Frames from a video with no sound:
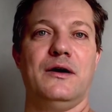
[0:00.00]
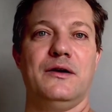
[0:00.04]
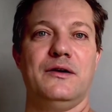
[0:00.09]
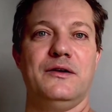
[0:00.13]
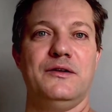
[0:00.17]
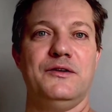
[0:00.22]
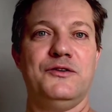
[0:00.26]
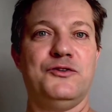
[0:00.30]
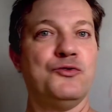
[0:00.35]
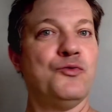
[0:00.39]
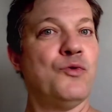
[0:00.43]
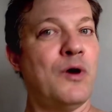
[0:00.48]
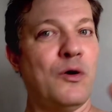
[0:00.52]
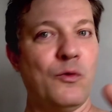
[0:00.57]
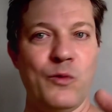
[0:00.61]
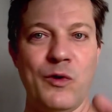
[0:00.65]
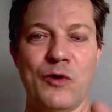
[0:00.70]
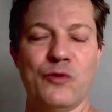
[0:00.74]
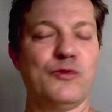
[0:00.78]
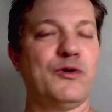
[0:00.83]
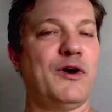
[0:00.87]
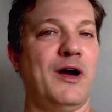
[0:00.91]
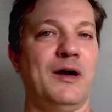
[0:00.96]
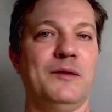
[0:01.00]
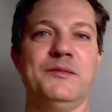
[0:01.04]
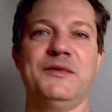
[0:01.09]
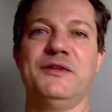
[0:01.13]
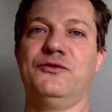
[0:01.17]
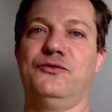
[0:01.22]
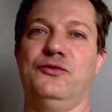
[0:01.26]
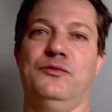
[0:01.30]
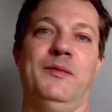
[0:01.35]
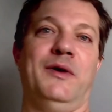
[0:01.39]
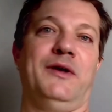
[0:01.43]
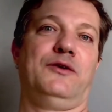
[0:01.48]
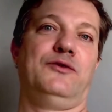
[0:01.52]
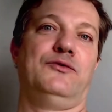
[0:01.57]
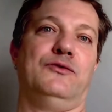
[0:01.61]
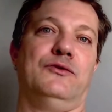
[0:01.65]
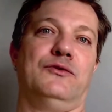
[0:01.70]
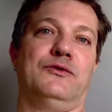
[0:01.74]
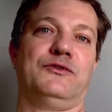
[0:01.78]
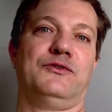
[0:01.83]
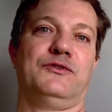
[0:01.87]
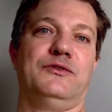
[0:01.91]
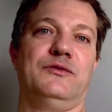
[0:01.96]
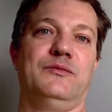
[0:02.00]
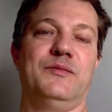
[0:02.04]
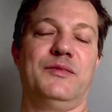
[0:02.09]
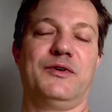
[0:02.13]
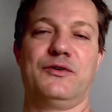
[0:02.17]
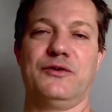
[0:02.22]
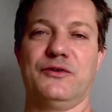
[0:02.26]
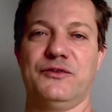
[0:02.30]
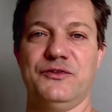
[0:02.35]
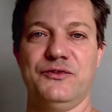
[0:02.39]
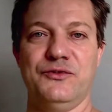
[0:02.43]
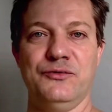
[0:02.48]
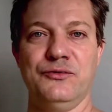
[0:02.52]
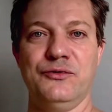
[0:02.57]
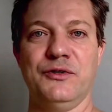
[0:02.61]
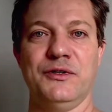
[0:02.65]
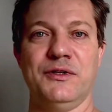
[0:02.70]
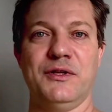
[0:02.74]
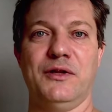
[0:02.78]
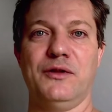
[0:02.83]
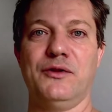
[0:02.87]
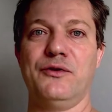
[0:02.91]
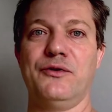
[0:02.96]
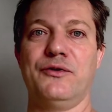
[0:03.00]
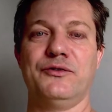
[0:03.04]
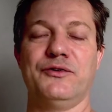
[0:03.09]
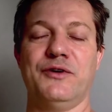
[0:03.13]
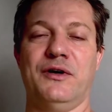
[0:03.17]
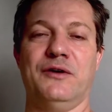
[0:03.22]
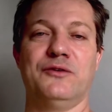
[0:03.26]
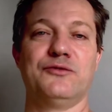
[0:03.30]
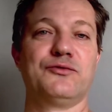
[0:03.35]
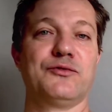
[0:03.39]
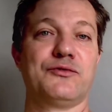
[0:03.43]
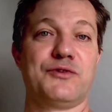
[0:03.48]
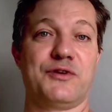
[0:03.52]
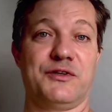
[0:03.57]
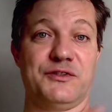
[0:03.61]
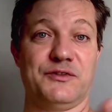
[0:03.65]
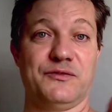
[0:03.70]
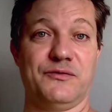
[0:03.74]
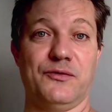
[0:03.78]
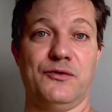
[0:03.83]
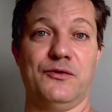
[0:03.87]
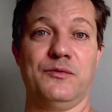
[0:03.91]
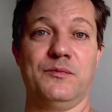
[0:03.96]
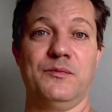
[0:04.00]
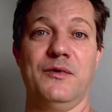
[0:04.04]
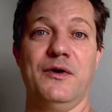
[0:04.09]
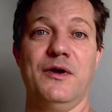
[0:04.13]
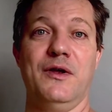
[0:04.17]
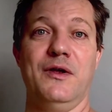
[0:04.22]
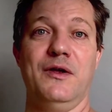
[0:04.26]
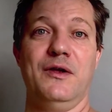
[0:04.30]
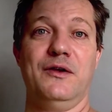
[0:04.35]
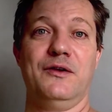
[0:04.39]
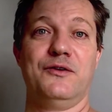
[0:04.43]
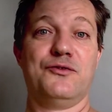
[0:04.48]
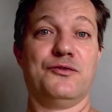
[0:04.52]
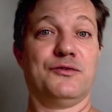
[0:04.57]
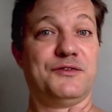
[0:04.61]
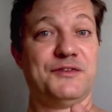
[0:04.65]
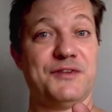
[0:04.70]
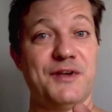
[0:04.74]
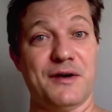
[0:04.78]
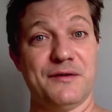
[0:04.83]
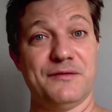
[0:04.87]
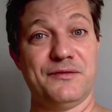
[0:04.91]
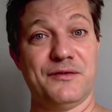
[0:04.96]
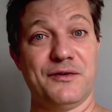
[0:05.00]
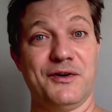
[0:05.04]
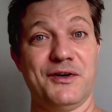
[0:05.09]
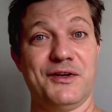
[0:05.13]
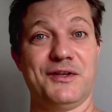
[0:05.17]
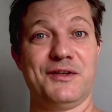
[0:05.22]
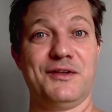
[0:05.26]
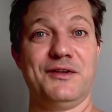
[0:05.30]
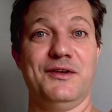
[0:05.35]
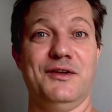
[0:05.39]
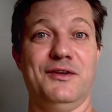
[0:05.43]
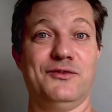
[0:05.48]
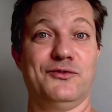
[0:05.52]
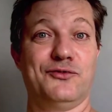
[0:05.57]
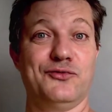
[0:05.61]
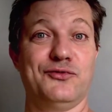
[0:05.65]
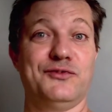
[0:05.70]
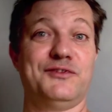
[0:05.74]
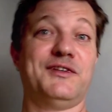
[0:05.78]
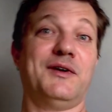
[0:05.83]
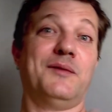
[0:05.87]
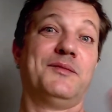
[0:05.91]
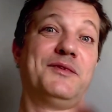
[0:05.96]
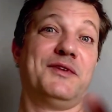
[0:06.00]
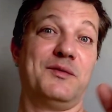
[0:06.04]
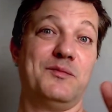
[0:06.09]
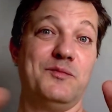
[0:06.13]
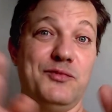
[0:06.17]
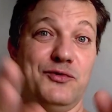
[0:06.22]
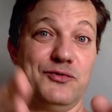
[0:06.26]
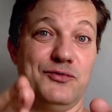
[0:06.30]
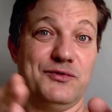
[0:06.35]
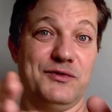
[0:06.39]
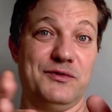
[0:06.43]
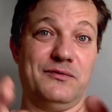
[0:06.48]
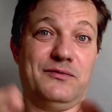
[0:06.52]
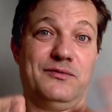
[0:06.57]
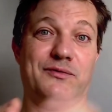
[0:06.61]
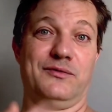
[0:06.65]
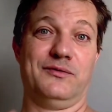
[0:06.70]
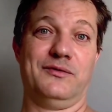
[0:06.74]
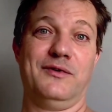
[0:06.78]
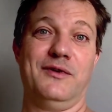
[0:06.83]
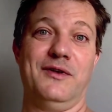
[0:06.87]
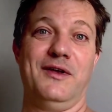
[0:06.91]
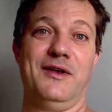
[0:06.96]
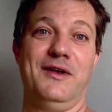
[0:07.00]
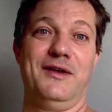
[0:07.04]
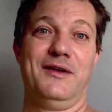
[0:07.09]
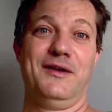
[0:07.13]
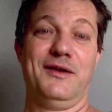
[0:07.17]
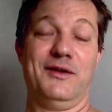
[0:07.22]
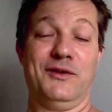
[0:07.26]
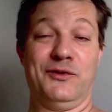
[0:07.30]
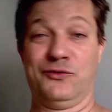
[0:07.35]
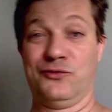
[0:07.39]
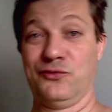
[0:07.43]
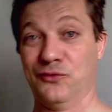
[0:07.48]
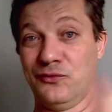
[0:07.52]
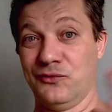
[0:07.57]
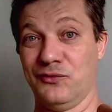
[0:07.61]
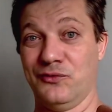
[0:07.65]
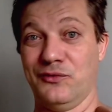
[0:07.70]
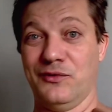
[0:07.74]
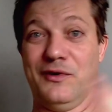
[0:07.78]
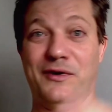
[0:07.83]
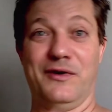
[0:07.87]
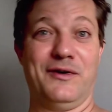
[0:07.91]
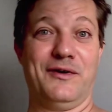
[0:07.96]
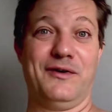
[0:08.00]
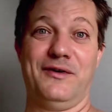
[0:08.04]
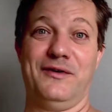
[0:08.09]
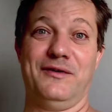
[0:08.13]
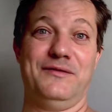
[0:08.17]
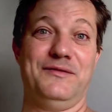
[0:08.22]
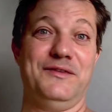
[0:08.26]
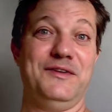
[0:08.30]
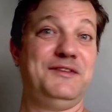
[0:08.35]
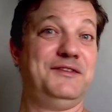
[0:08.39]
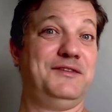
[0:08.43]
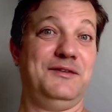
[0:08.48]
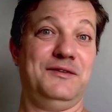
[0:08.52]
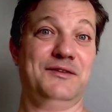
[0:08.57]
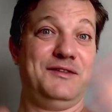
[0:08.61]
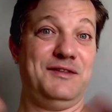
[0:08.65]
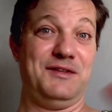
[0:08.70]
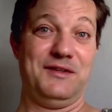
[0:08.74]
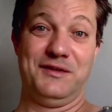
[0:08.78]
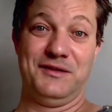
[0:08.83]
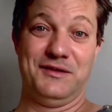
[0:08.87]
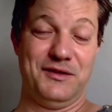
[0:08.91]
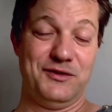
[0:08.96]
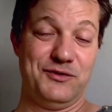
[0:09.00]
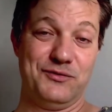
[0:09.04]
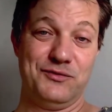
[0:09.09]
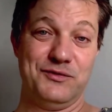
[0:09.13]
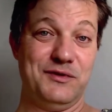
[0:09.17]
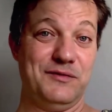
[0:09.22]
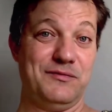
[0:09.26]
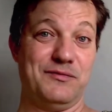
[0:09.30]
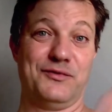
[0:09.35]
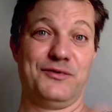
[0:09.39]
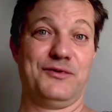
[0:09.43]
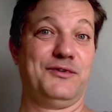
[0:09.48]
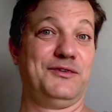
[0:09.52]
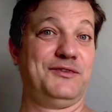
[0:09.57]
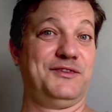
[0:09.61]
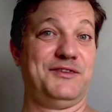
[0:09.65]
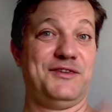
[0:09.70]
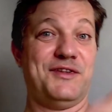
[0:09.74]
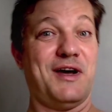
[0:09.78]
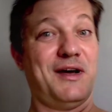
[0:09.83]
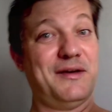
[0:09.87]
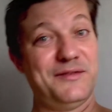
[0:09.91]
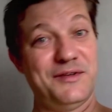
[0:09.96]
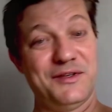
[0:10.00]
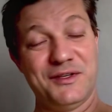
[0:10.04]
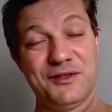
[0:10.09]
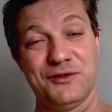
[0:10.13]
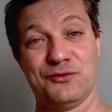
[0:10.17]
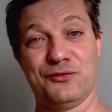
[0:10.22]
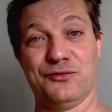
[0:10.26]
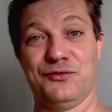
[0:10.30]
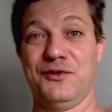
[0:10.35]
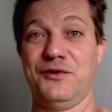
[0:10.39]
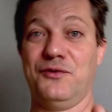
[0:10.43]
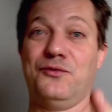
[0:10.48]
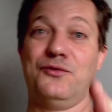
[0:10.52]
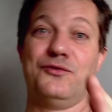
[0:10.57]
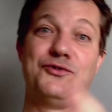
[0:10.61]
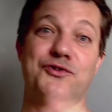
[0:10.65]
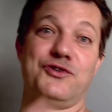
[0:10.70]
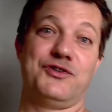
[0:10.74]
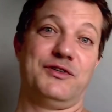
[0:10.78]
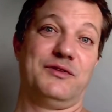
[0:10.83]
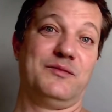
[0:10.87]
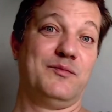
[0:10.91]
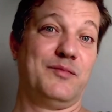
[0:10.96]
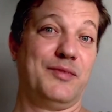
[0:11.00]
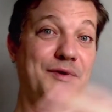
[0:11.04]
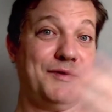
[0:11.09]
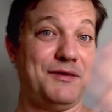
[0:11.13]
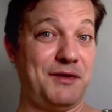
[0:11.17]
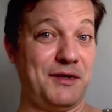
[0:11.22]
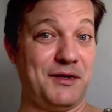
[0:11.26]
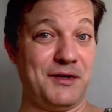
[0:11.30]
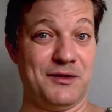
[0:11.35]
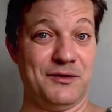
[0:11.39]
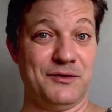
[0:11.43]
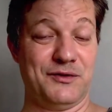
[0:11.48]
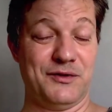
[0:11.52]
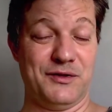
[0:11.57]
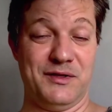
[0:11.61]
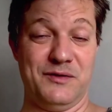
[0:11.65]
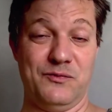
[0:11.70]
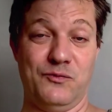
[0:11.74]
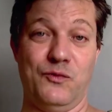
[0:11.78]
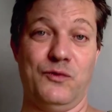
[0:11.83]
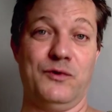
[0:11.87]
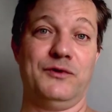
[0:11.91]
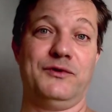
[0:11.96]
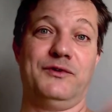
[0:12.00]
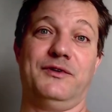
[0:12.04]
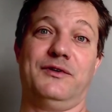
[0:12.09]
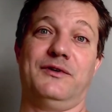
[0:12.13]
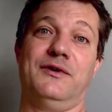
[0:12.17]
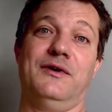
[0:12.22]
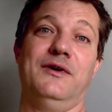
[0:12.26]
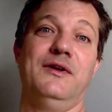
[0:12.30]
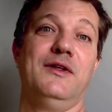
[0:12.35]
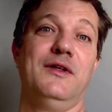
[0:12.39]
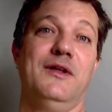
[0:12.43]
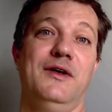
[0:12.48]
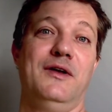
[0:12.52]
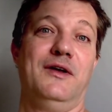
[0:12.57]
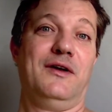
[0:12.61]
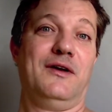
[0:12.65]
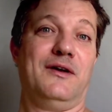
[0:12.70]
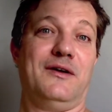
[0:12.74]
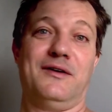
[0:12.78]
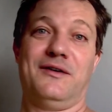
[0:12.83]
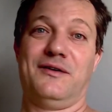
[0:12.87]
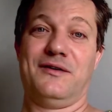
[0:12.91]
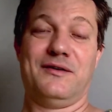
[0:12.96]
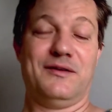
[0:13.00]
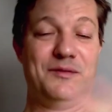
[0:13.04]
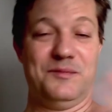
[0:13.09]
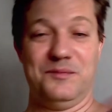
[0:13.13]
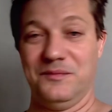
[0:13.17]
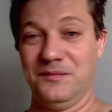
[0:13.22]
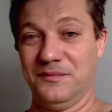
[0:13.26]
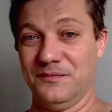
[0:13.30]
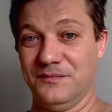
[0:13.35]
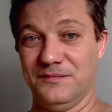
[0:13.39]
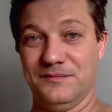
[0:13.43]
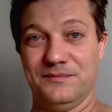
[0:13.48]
you are welcome into my course because you're gonna learn how to transform your suffering into something beautiful, into uh, visiting the universe, diving into the ocean, breathing under the water, uh,